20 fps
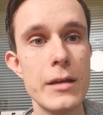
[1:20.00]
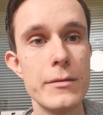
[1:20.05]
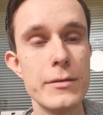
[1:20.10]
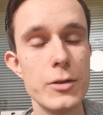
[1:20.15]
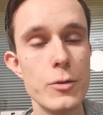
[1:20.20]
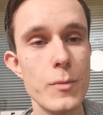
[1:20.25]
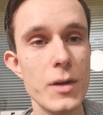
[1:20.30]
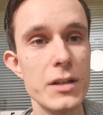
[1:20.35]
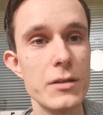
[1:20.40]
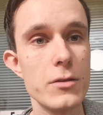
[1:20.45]

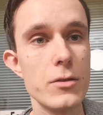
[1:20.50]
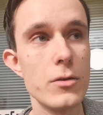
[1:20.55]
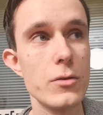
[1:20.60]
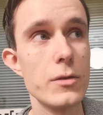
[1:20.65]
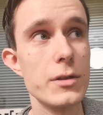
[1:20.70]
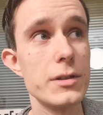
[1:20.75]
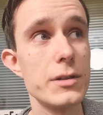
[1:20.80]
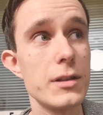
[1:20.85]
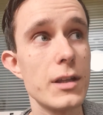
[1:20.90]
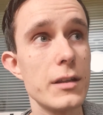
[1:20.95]
You might
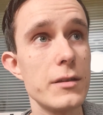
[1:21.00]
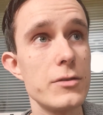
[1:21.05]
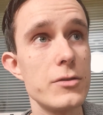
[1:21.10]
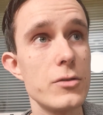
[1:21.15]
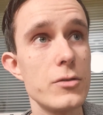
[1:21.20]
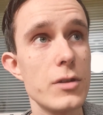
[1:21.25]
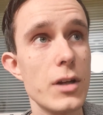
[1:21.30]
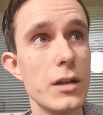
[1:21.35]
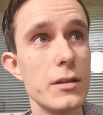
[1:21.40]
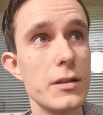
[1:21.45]
notice that
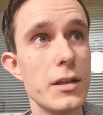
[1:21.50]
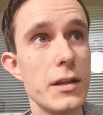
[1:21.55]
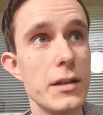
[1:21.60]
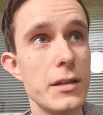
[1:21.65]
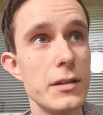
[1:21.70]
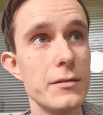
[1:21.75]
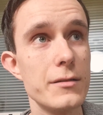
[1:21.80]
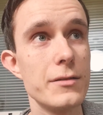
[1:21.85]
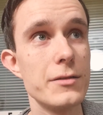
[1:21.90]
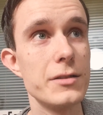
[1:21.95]
you're not
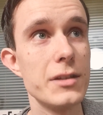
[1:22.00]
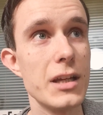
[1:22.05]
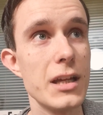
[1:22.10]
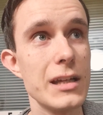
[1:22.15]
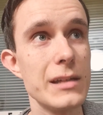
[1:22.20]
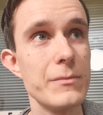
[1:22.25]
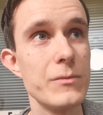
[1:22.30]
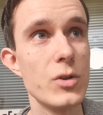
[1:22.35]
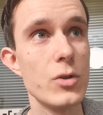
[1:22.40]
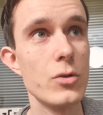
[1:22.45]
hitting the
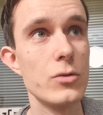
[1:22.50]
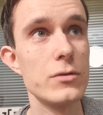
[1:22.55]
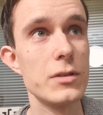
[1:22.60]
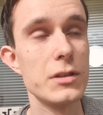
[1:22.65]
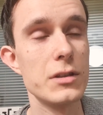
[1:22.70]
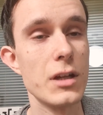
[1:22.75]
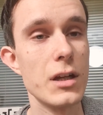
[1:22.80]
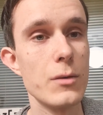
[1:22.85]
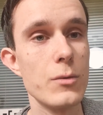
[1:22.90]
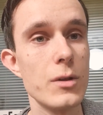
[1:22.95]
same notes
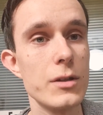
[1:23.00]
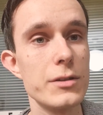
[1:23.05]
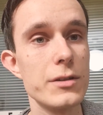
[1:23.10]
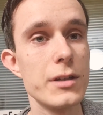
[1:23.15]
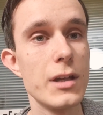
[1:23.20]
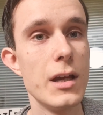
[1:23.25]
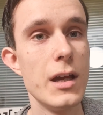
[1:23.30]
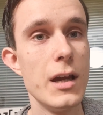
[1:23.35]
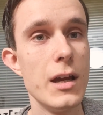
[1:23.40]
as I was.